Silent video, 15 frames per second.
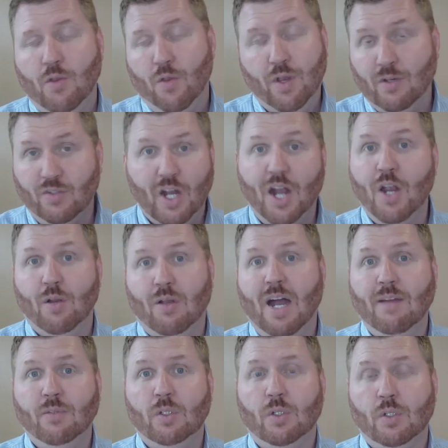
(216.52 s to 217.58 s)
their entire
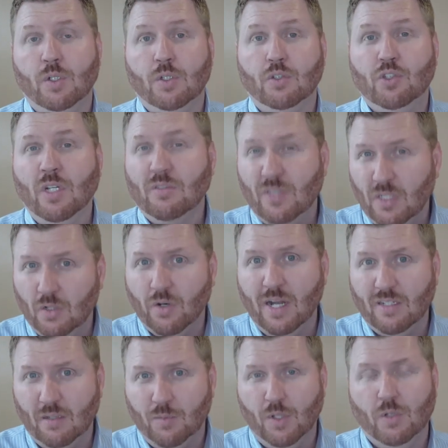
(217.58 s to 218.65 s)
livelihood just
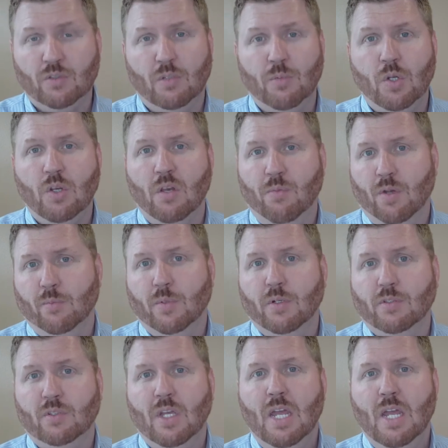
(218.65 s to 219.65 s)
interacting with those community members.